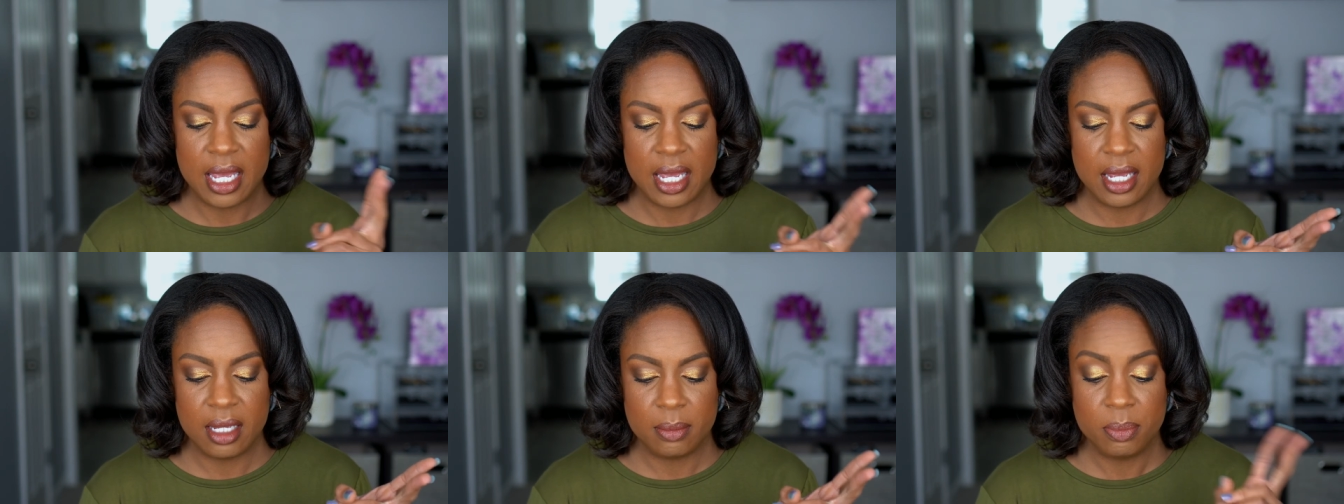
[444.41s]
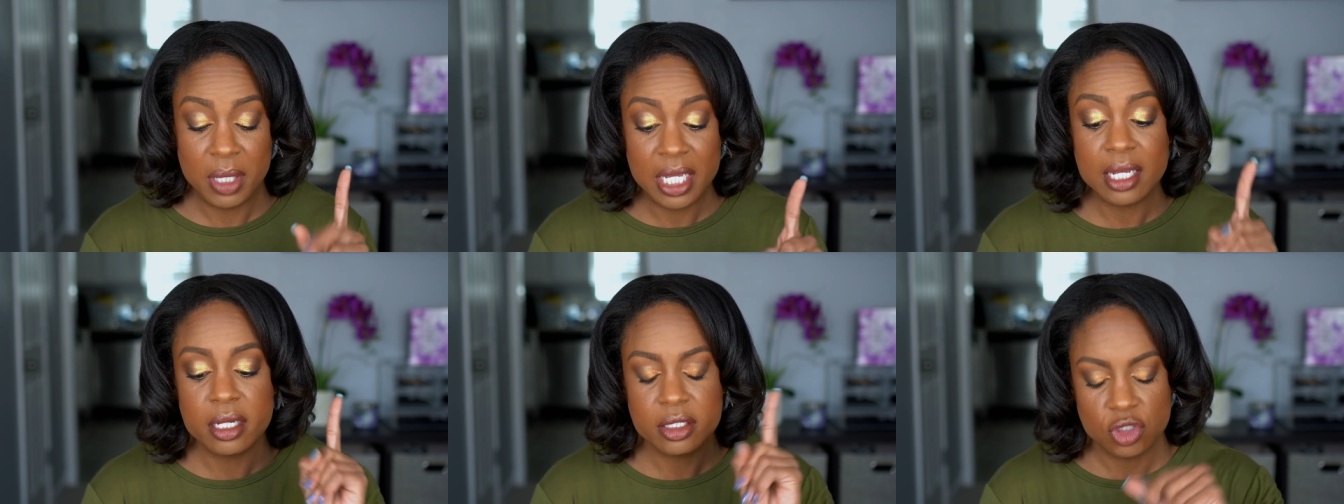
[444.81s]
and
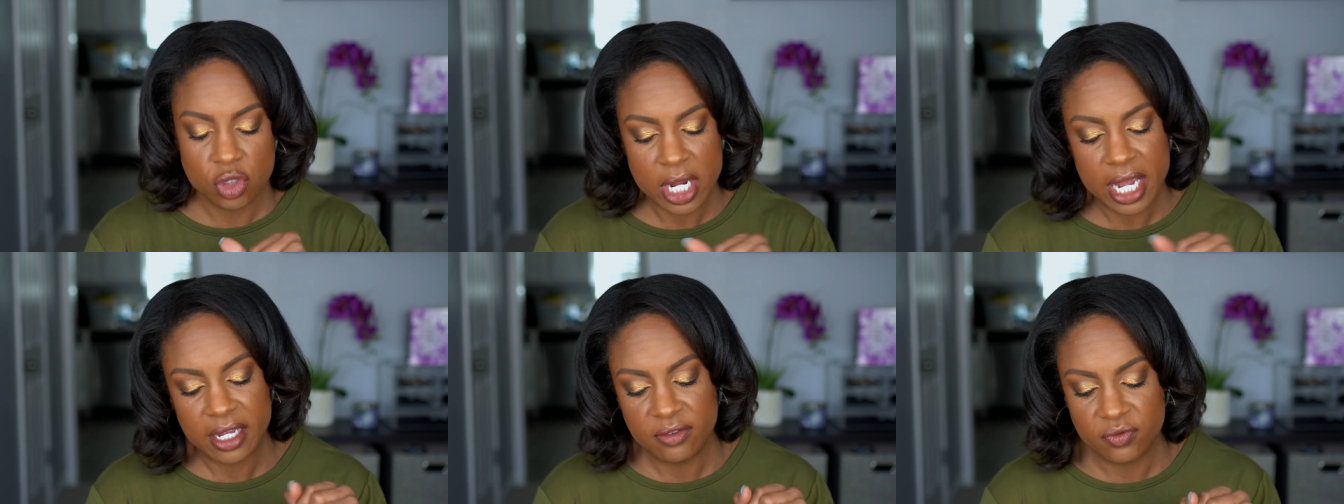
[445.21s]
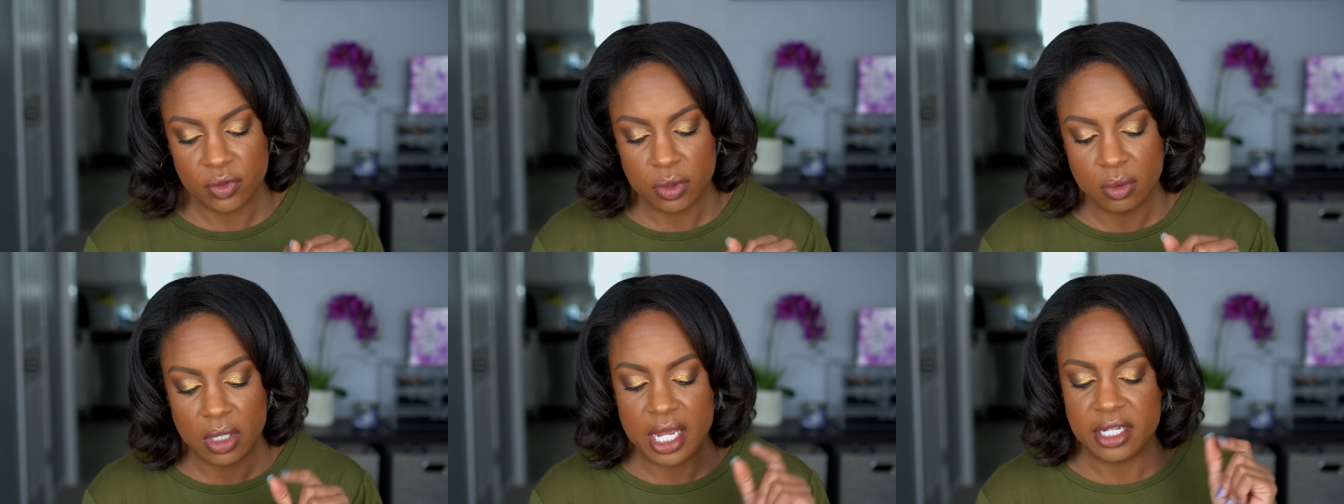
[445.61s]
pink dragon
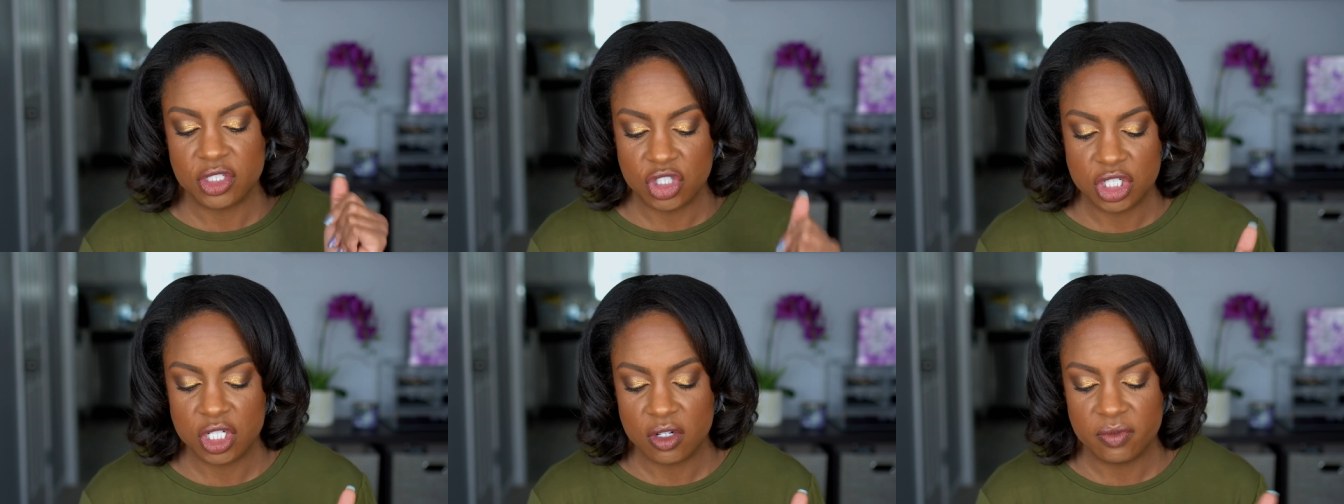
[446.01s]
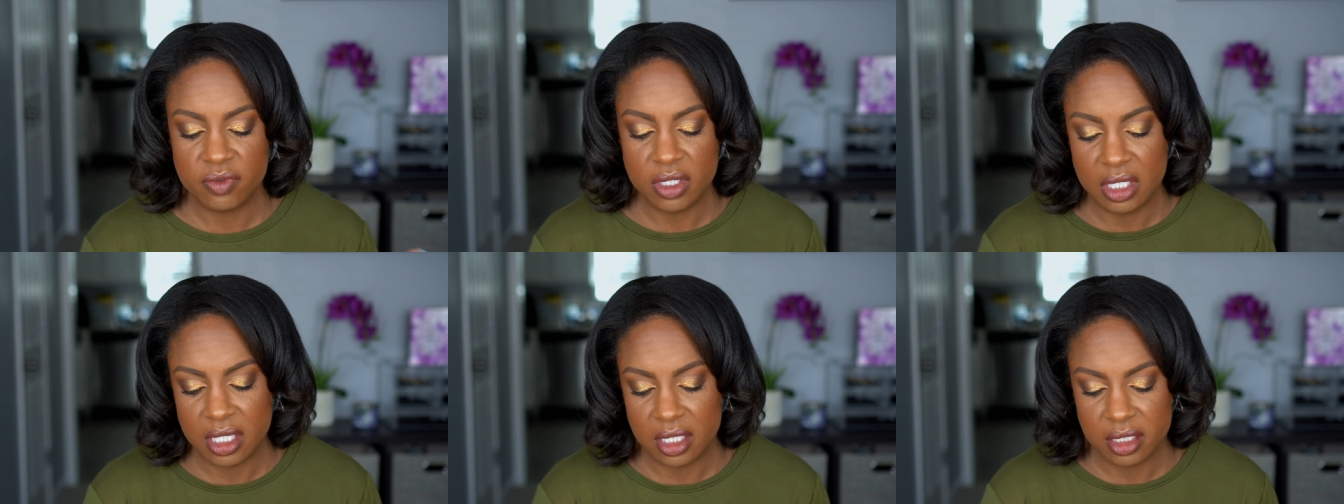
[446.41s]
fruit and sheer
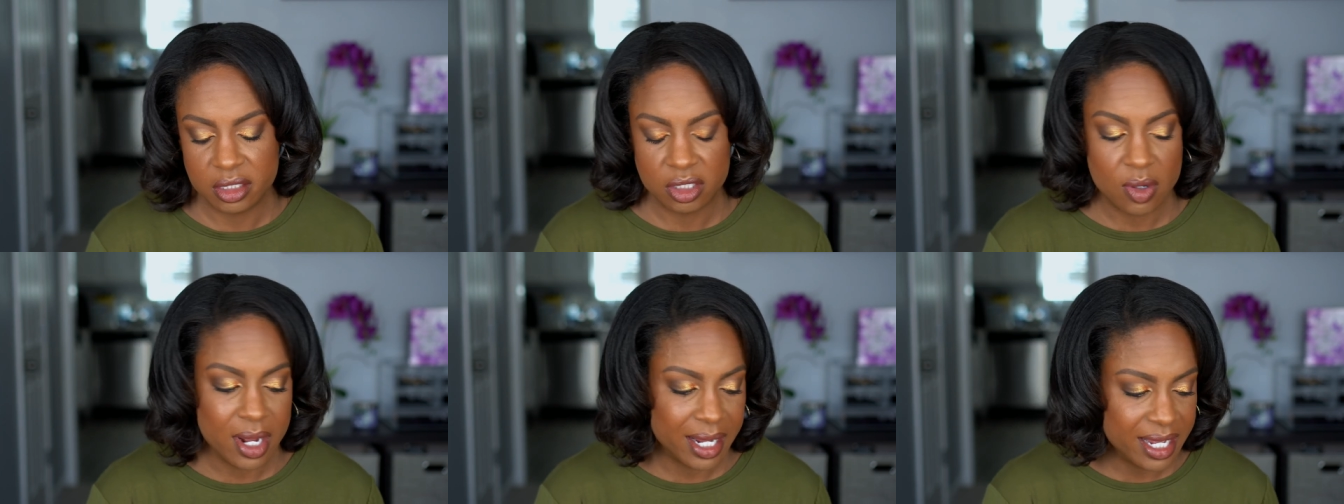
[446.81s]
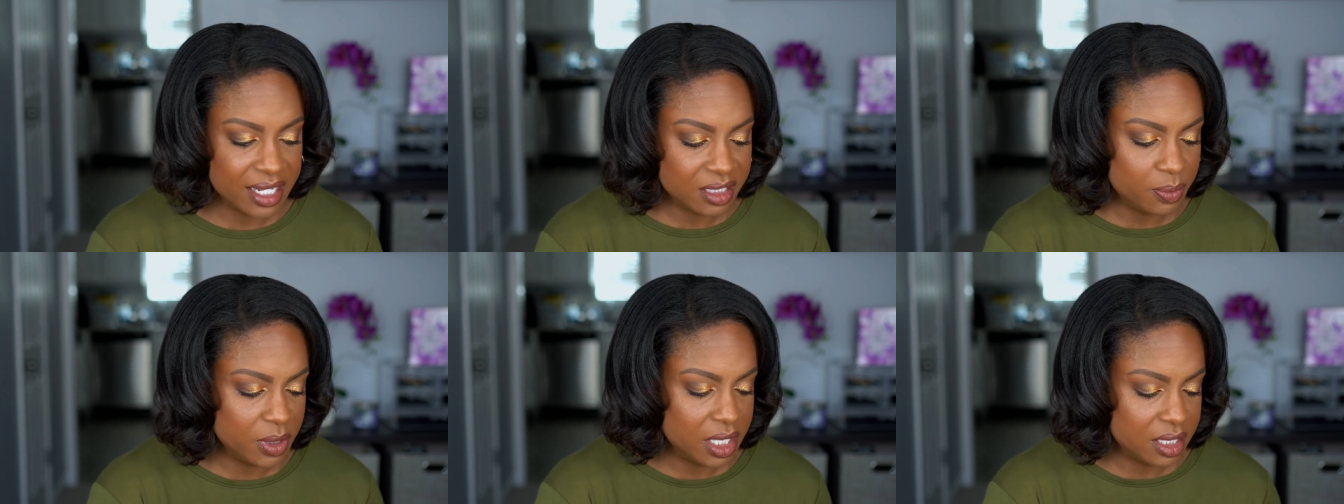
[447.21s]
vanilla. So I
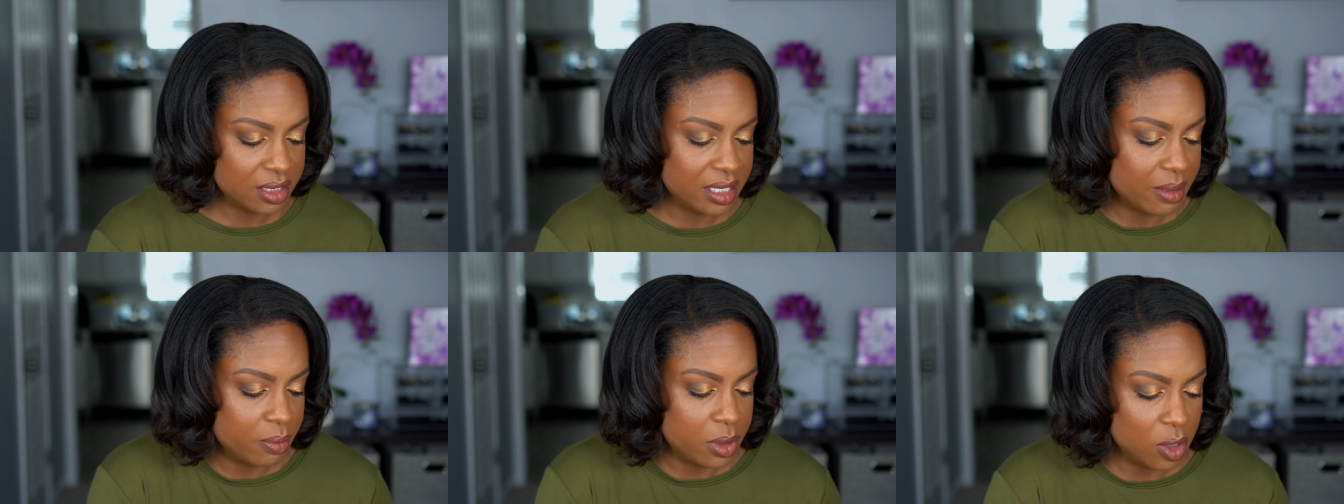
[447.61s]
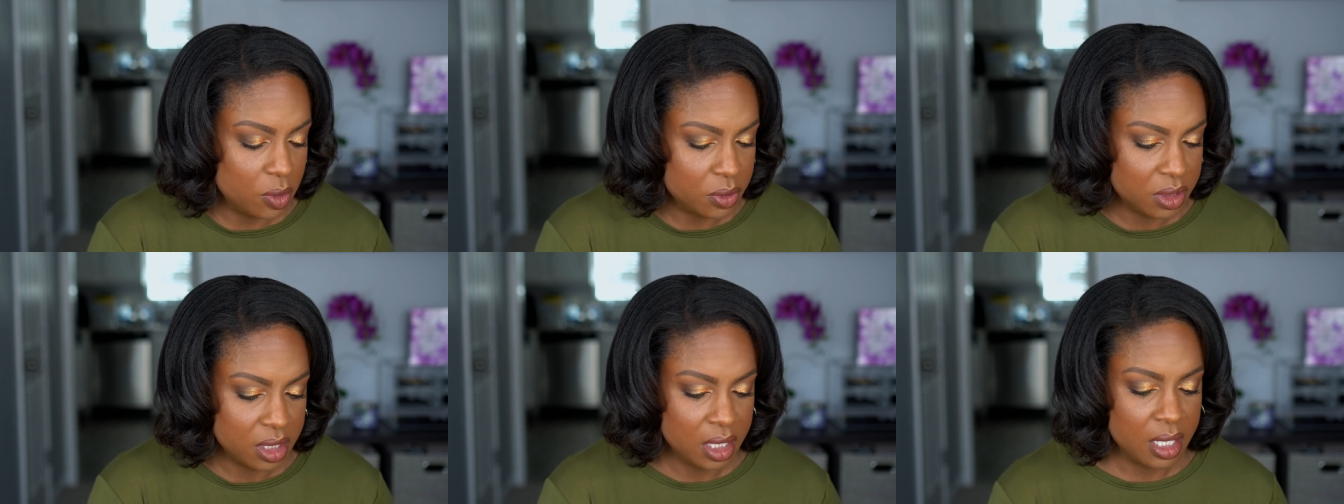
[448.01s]
guess because they
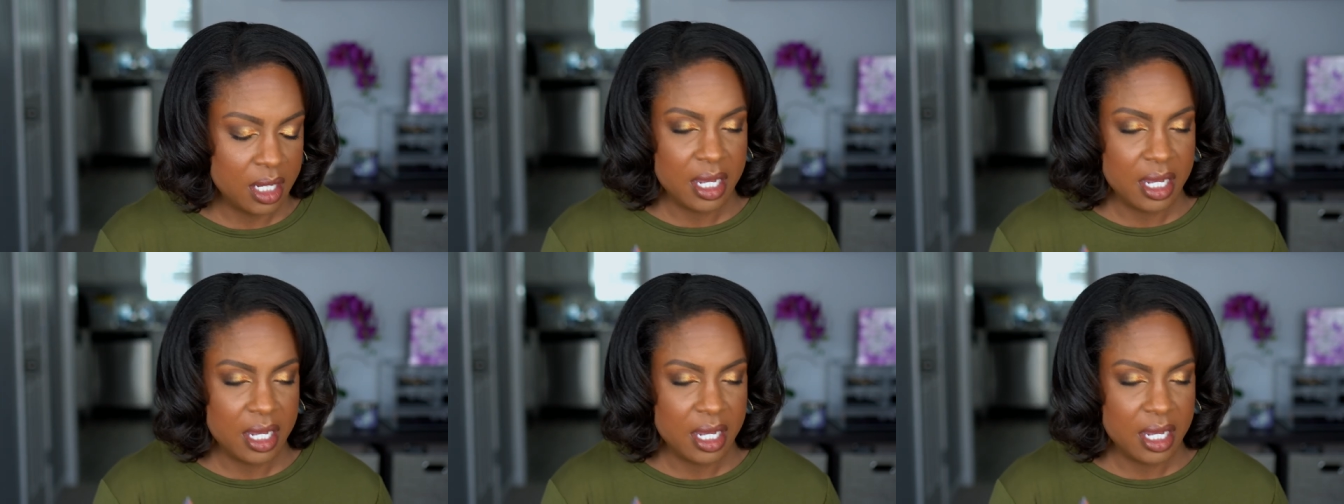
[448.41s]
both